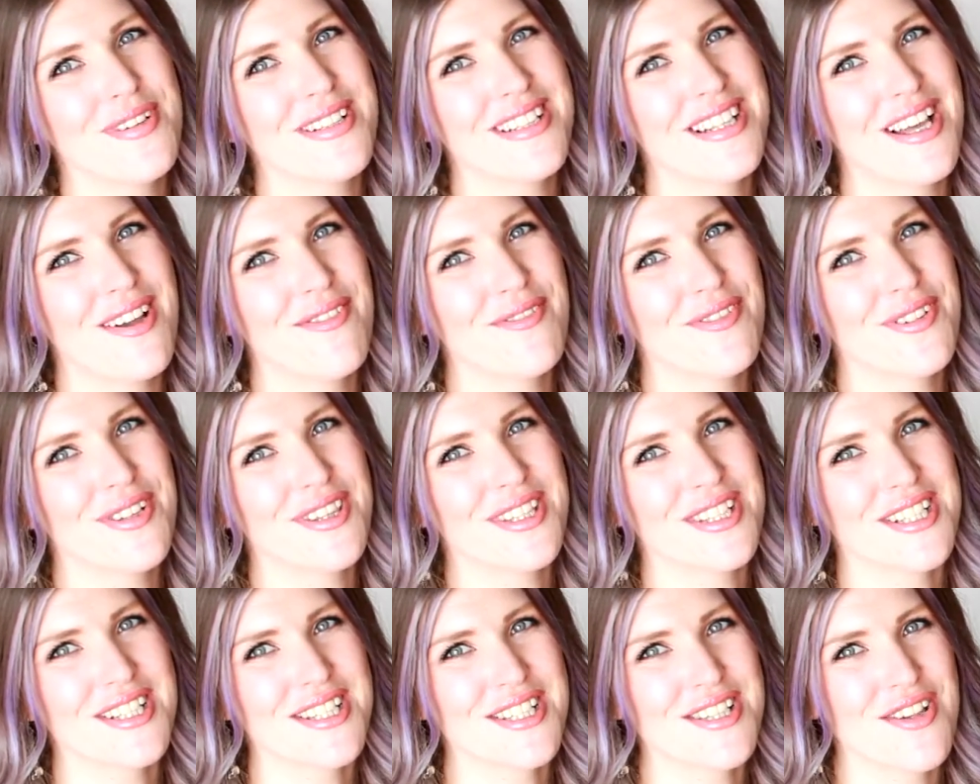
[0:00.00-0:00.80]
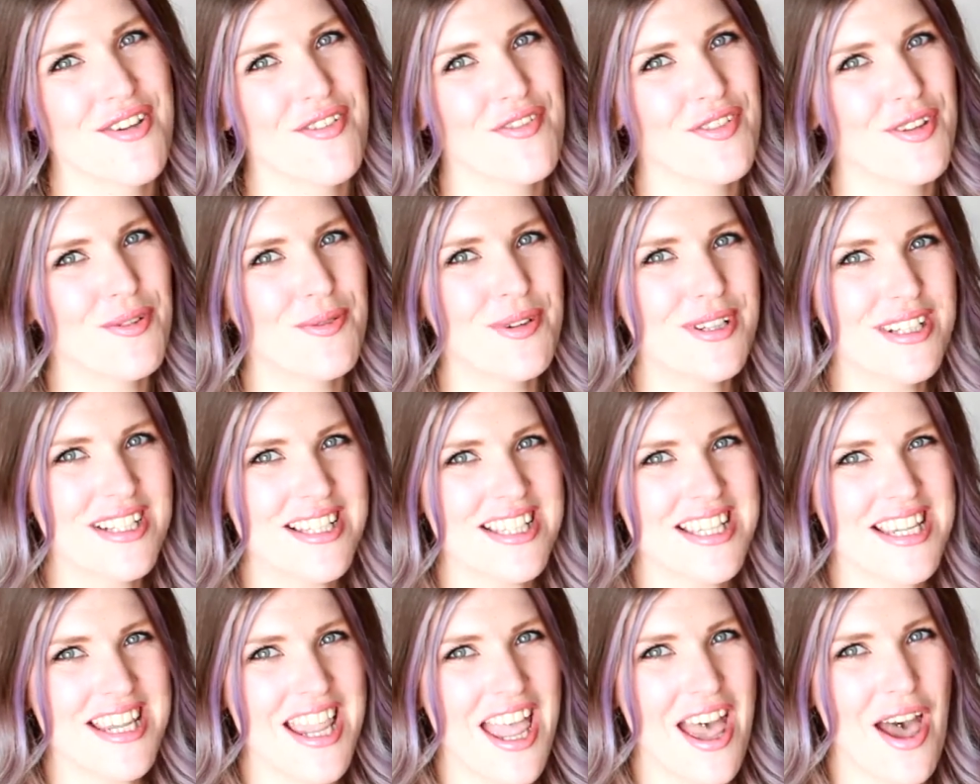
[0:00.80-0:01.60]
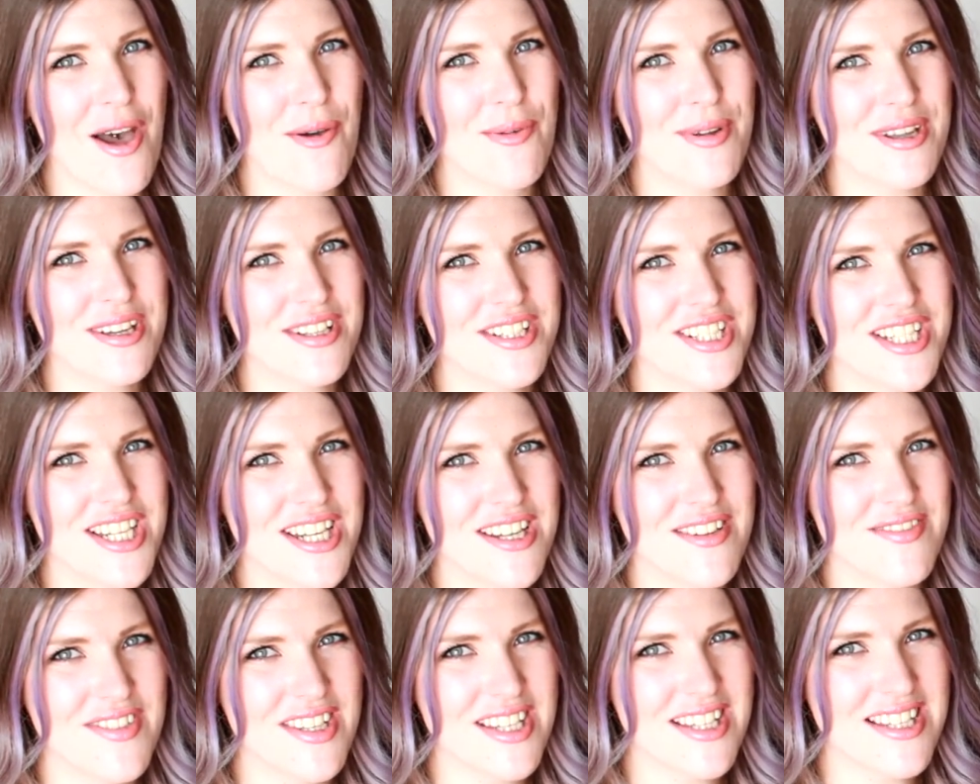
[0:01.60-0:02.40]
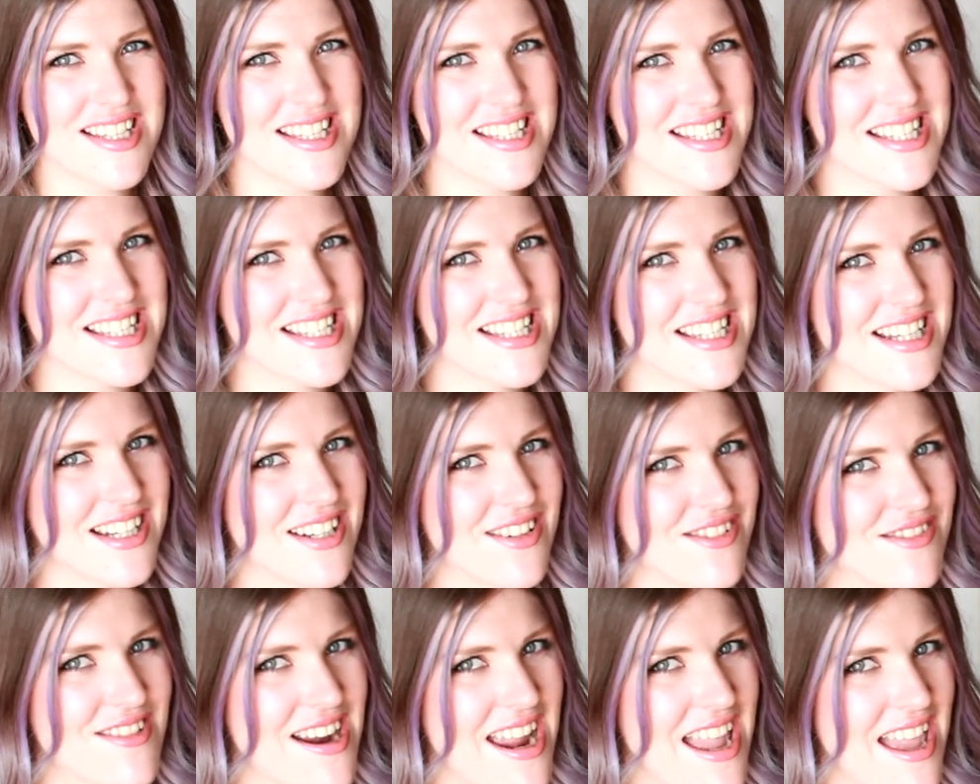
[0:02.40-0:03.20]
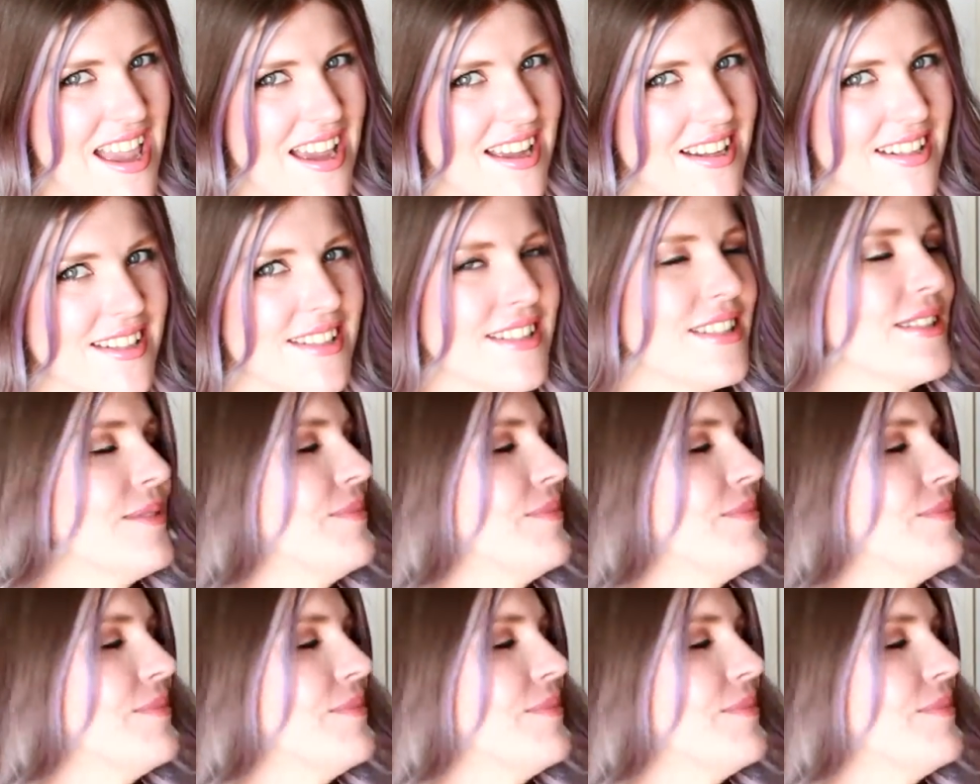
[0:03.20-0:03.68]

in love with this. So if you want to see how we achieve this, stick around.